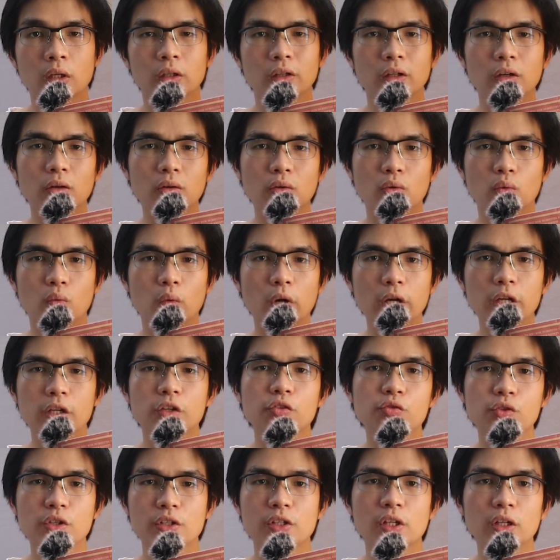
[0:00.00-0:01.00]
Now, one
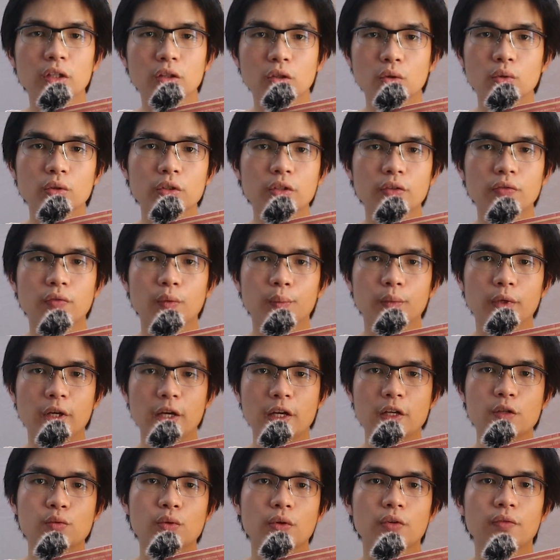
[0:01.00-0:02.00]
interesting note from the
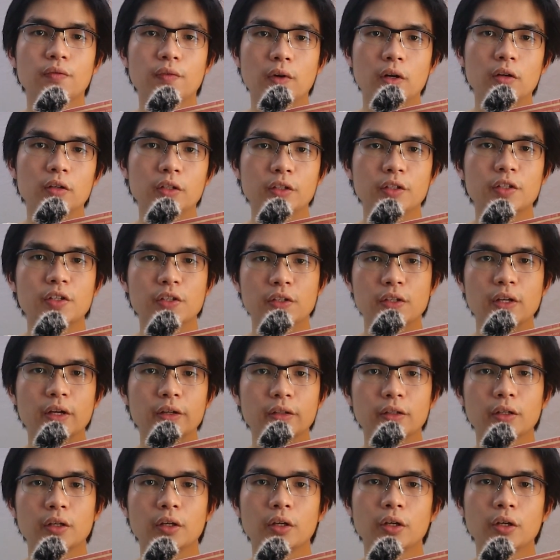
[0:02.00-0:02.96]
S1 filings is that